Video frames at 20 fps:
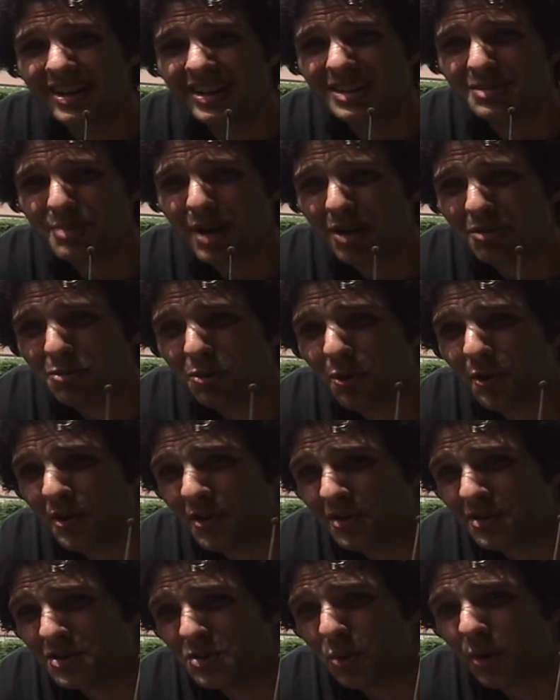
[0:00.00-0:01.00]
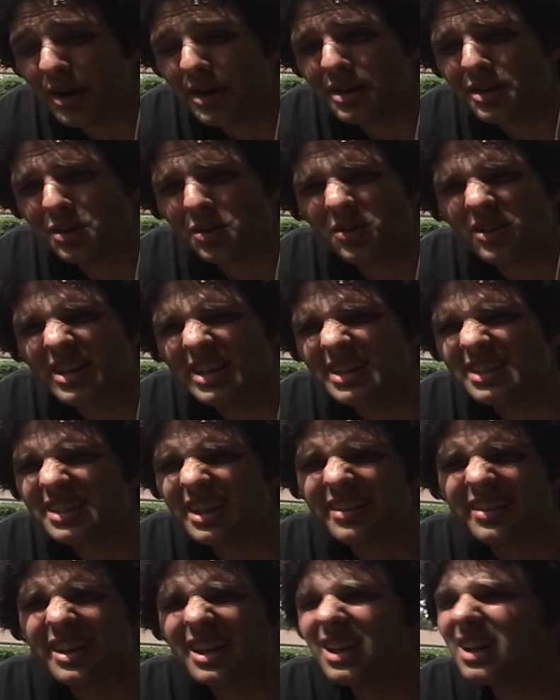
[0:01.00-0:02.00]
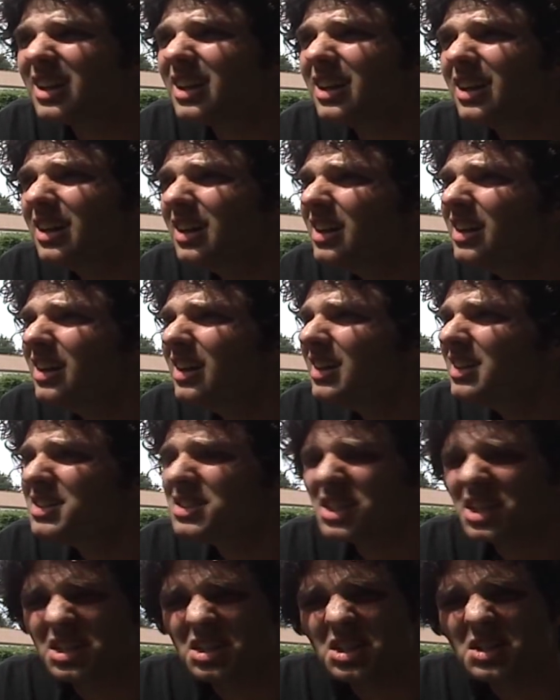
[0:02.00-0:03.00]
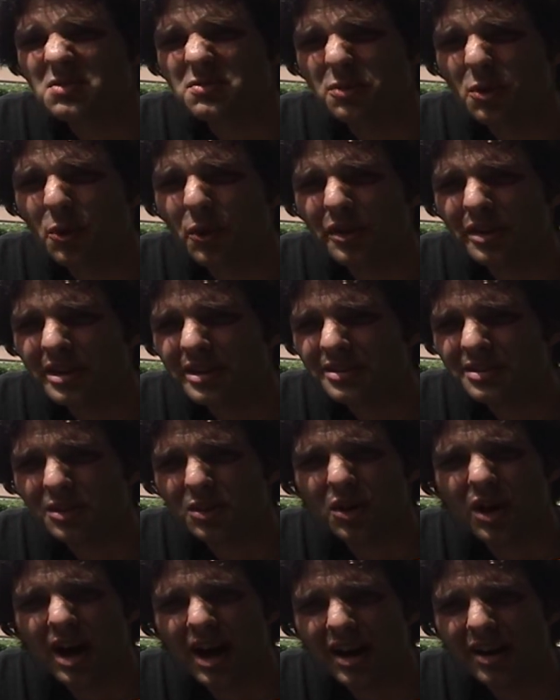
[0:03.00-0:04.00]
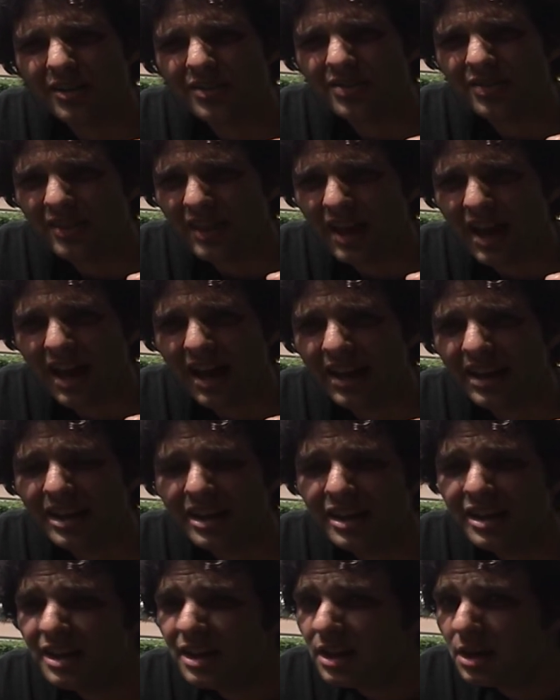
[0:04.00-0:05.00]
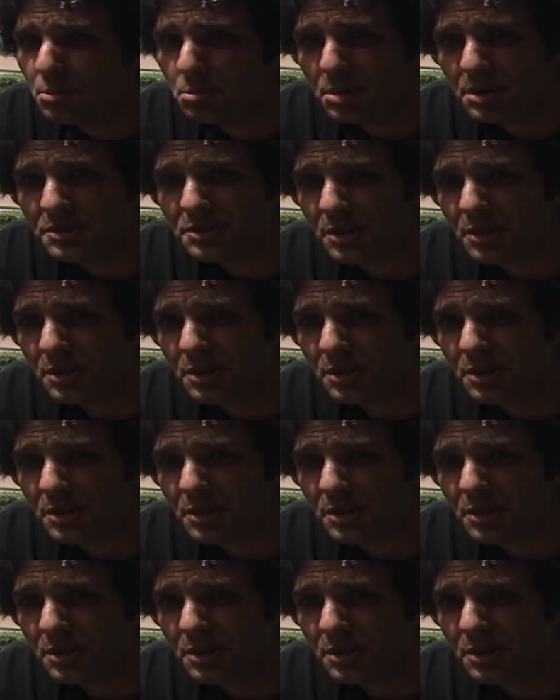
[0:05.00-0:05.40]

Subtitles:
is about 420 degrees. I think 60-40 is a little higher than that. But